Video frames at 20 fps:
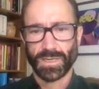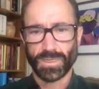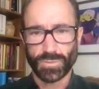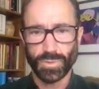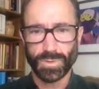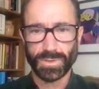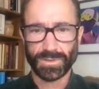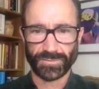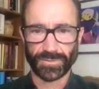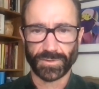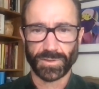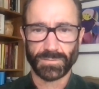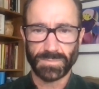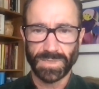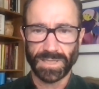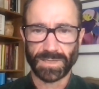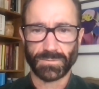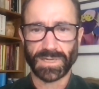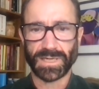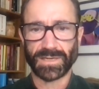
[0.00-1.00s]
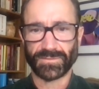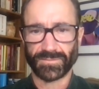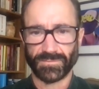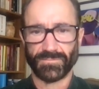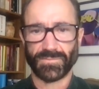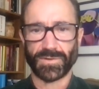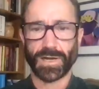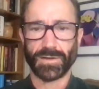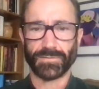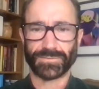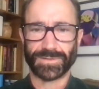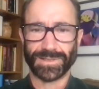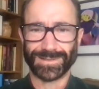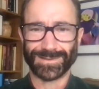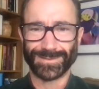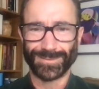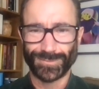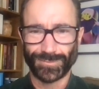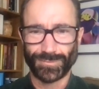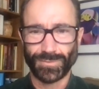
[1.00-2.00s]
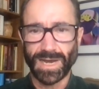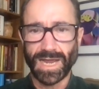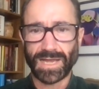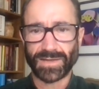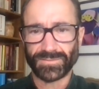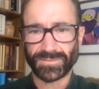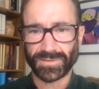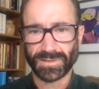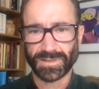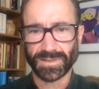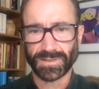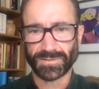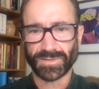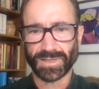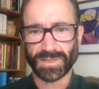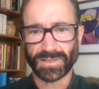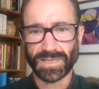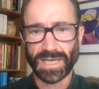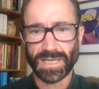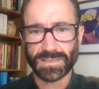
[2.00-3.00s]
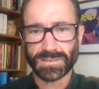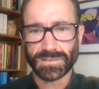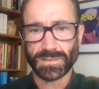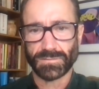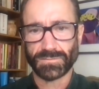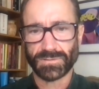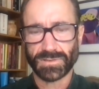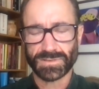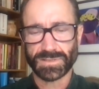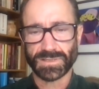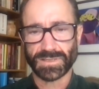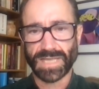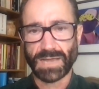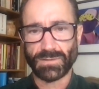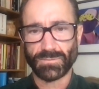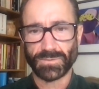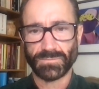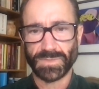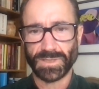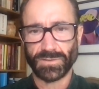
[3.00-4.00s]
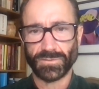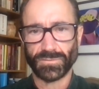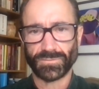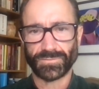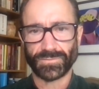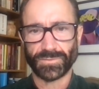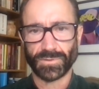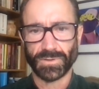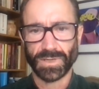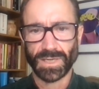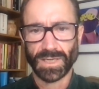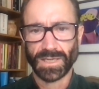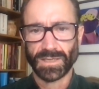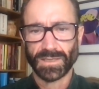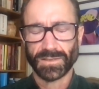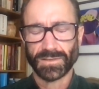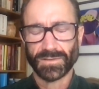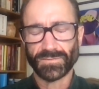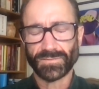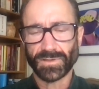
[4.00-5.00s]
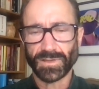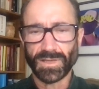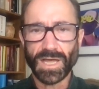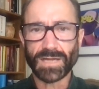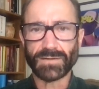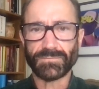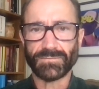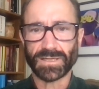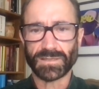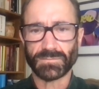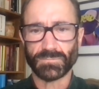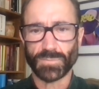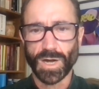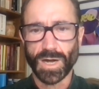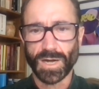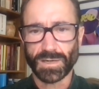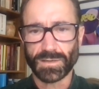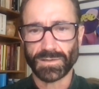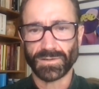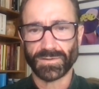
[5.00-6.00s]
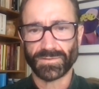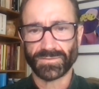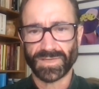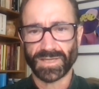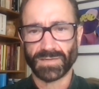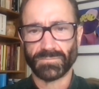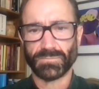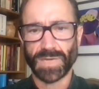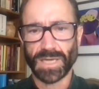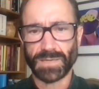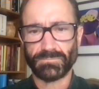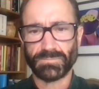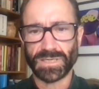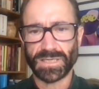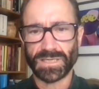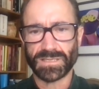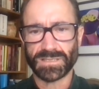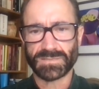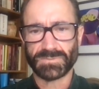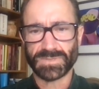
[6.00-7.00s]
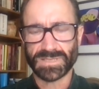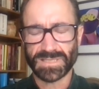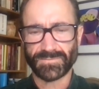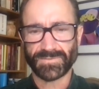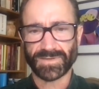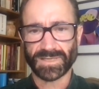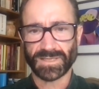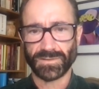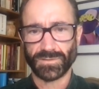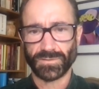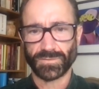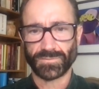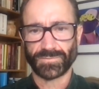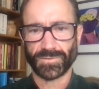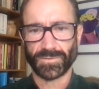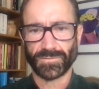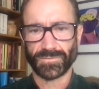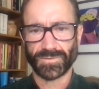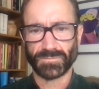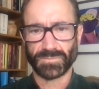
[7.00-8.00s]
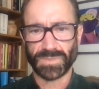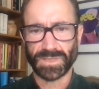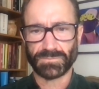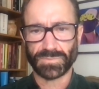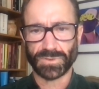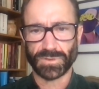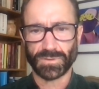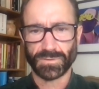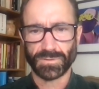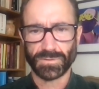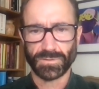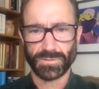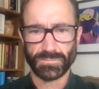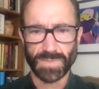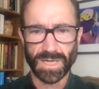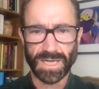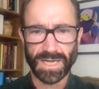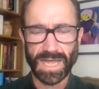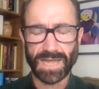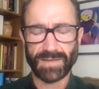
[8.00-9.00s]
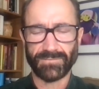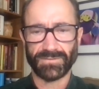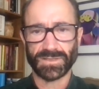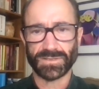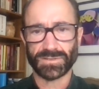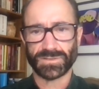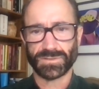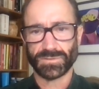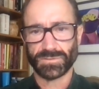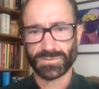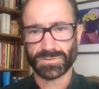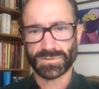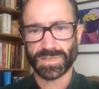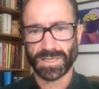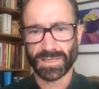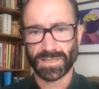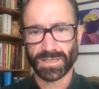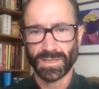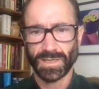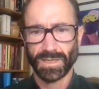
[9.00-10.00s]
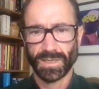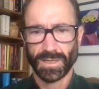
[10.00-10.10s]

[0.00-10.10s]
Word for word: cortisol, by the way, is involved in stress and things like that, so that would be useful. There's a lot of other markers that might be specifically useful for people who might have issues, like